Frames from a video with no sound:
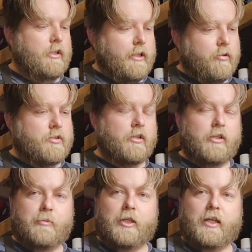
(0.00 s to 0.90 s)
I know it's a
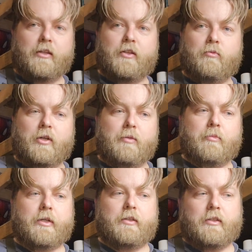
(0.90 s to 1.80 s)
little bit lengthy one,
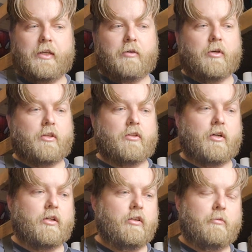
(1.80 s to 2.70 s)
but yeah, I wanted to
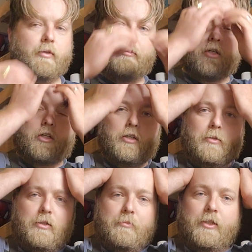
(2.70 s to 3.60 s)
talk a little bit about
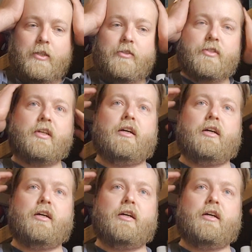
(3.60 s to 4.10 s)
Herbert because